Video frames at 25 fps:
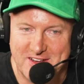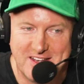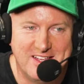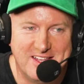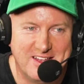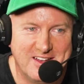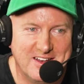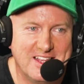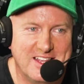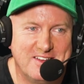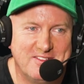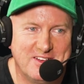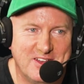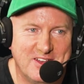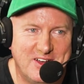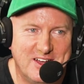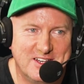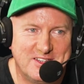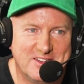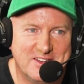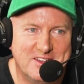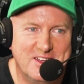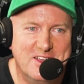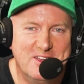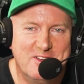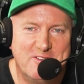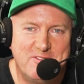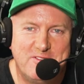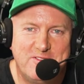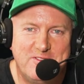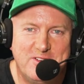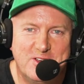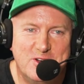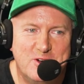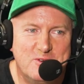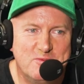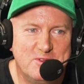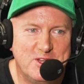I'd, I'd even like to
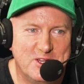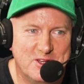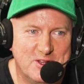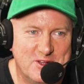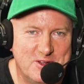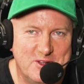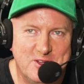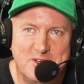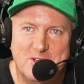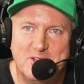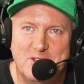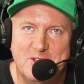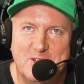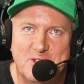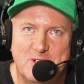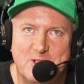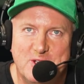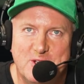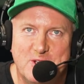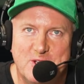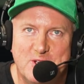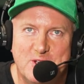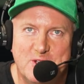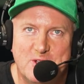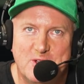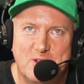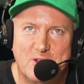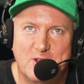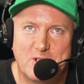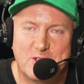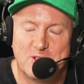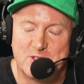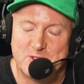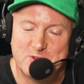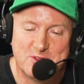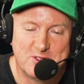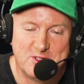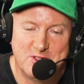film you
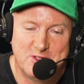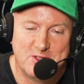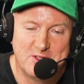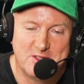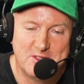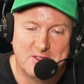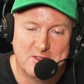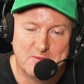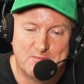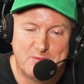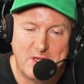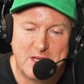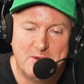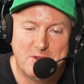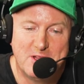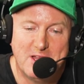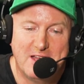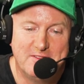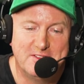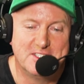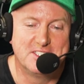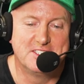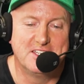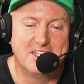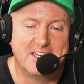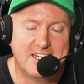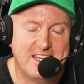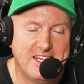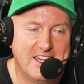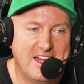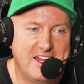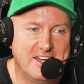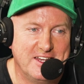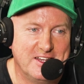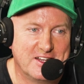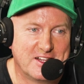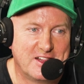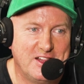because people haven't seen
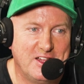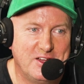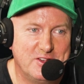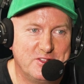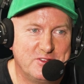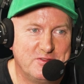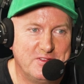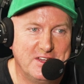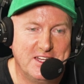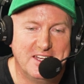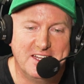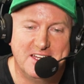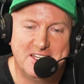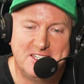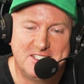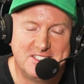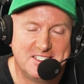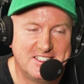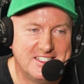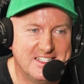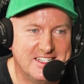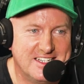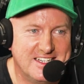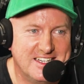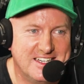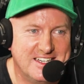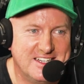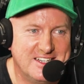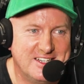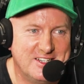Kiaarn in a close finish. No.